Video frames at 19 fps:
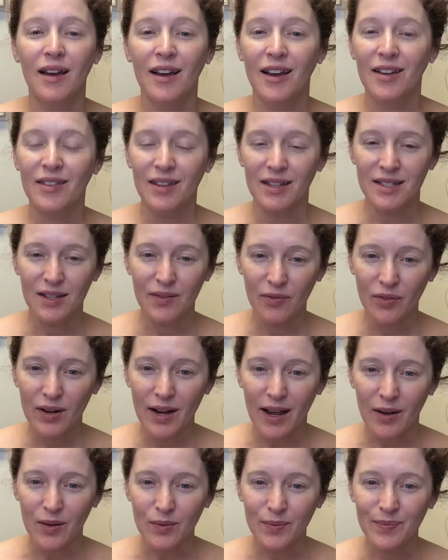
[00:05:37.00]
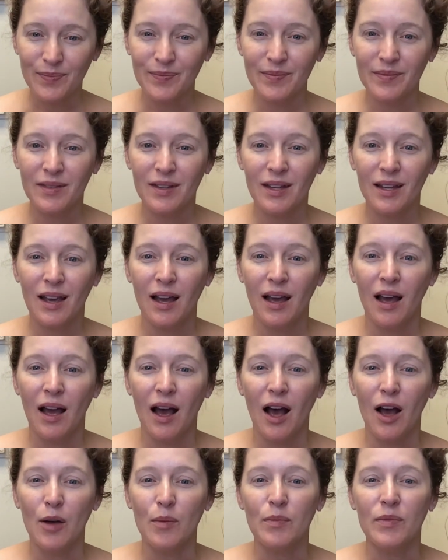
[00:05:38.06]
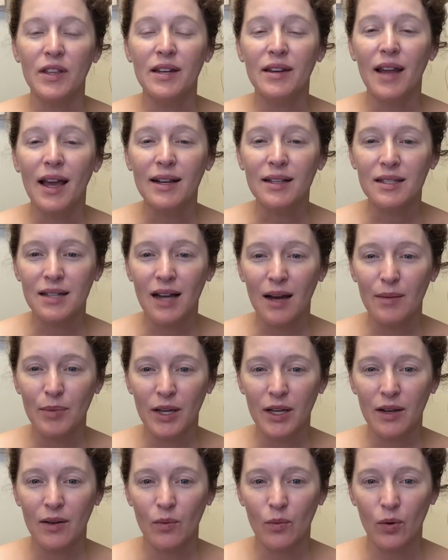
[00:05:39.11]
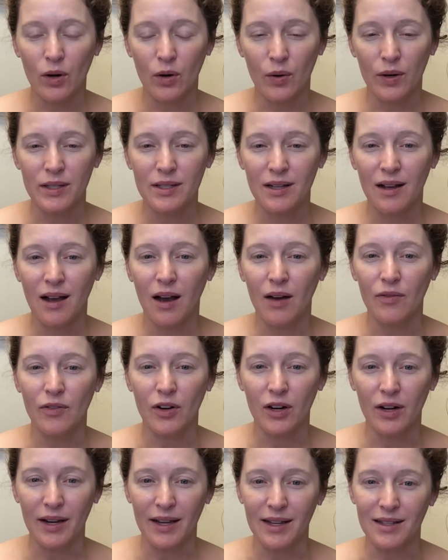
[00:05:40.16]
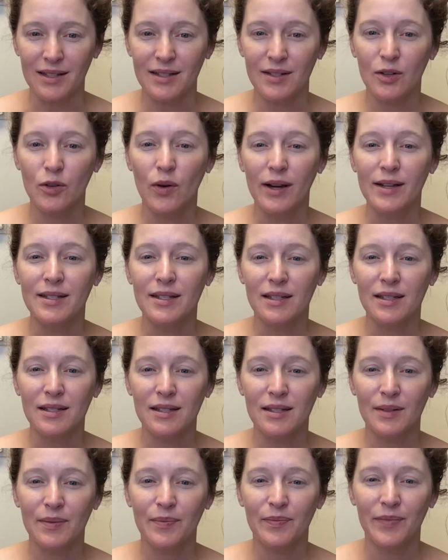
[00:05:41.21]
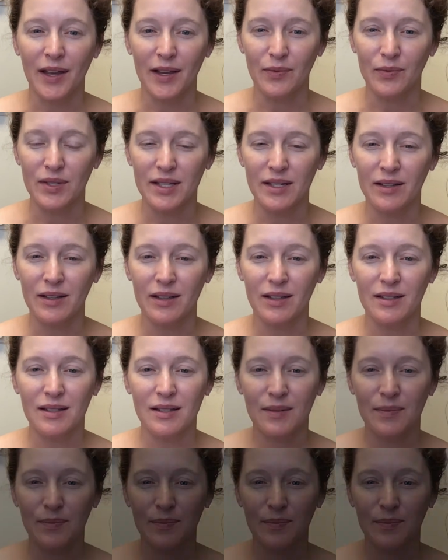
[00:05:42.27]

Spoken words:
That's it for now. The next topic we're going to cover is crisis and resilience.